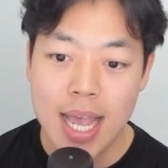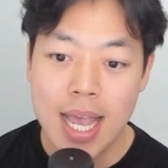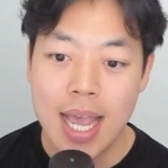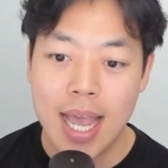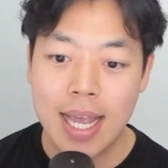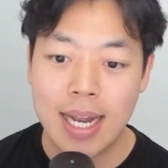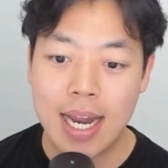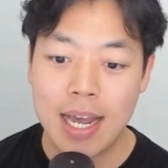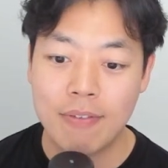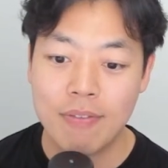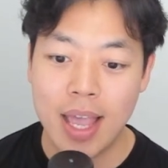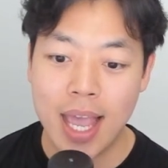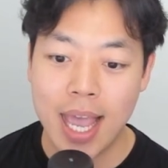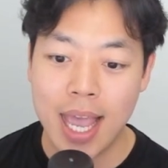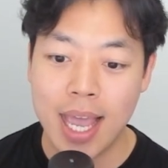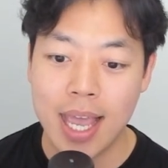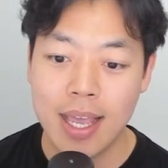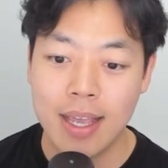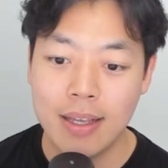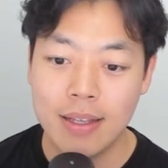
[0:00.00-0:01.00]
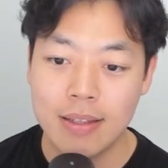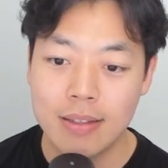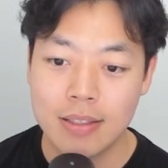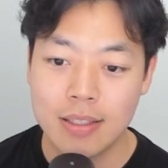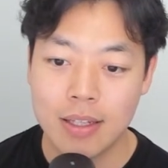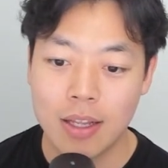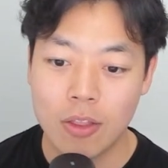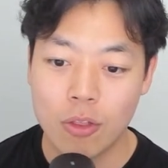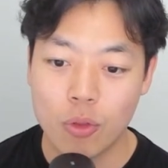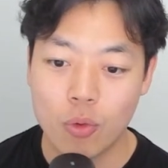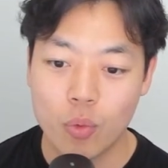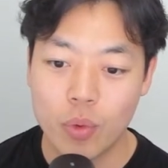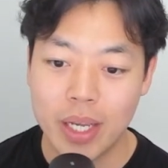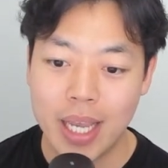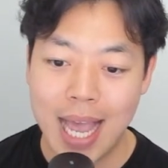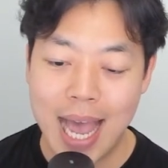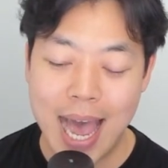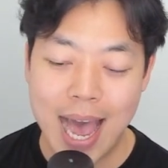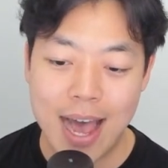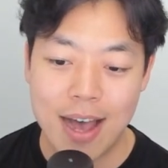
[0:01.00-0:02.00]
And I have a to the
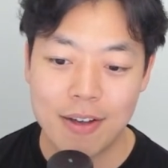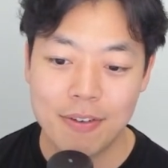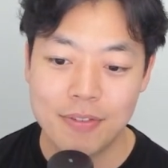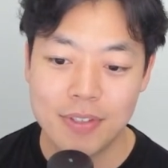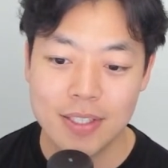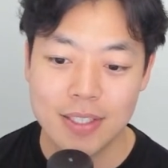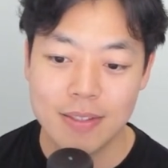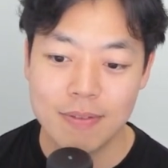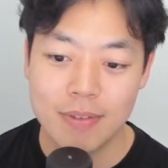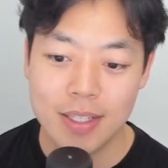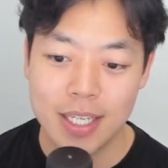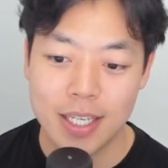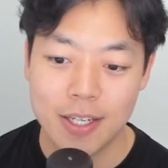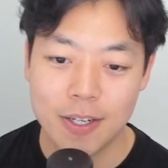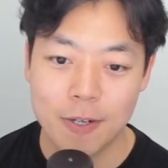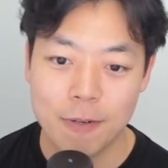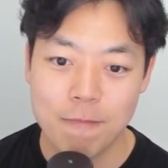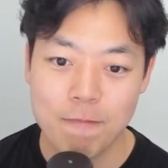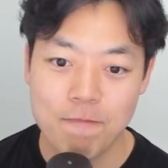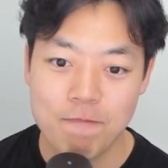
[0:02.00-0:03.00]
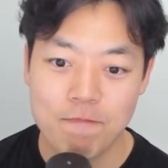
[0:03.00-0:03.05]
3/2 here.